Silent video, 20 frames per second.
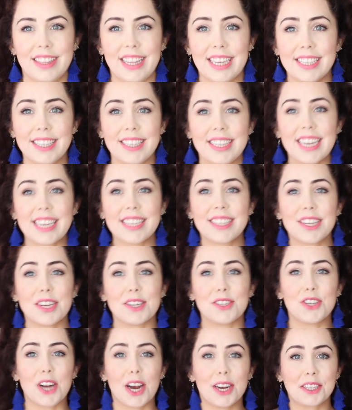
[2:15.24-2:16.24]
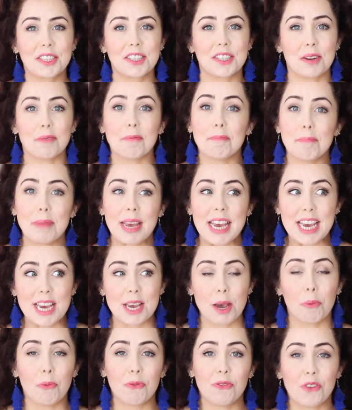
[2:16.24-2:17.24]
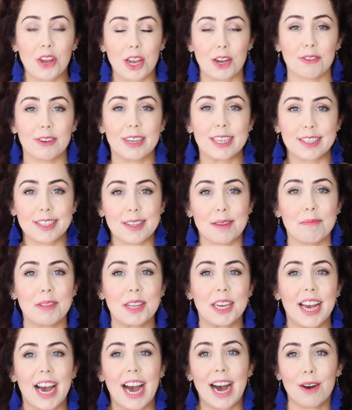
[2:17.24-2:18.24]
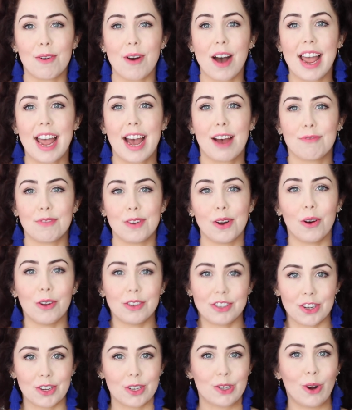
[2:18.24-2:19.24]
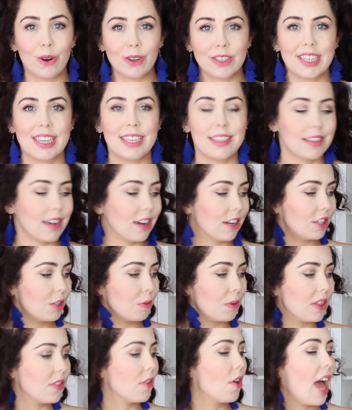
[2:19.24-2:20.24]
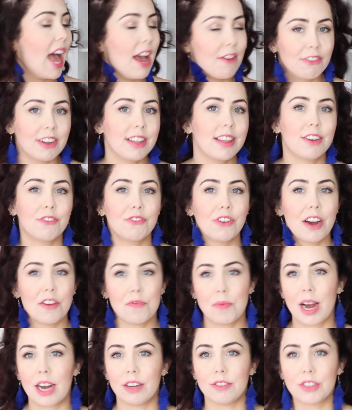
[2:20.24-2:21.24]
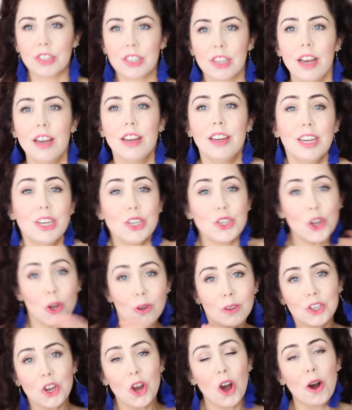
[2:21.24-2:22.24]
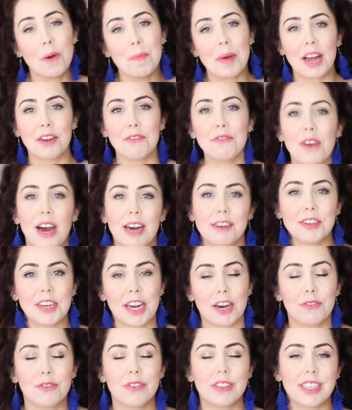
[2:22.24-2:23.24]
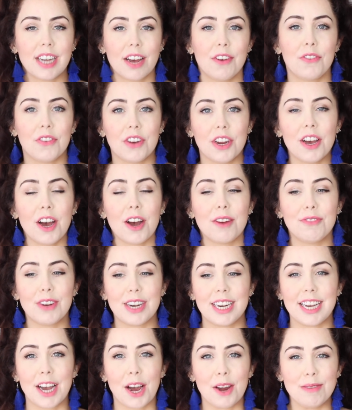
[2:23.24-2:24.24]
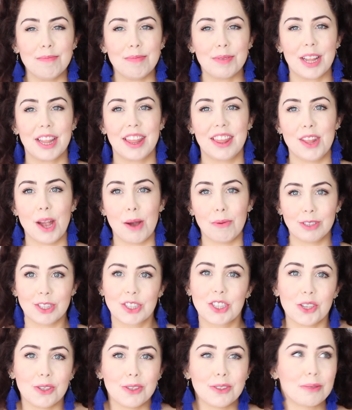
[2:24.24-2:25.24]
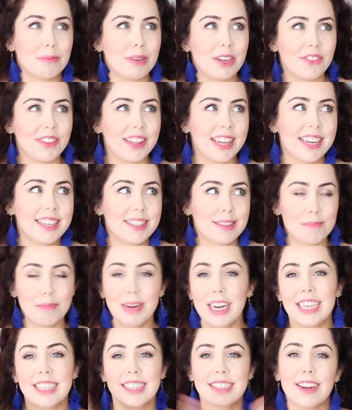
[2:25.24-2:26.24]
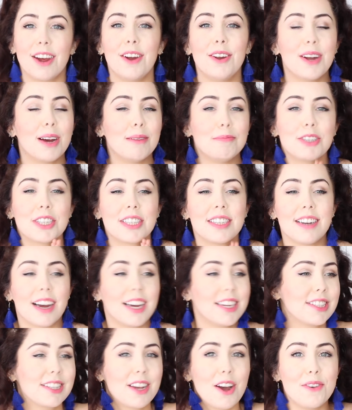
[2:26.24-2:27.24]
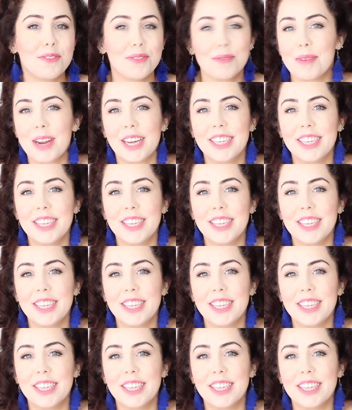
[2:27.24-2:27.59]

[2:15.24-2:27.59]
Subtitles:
This is just me figuring something out. I have not got in touch with everything5pounds.com and found out for definite. I really hope no one sues me for this. Please don't, I'm just a nice girl from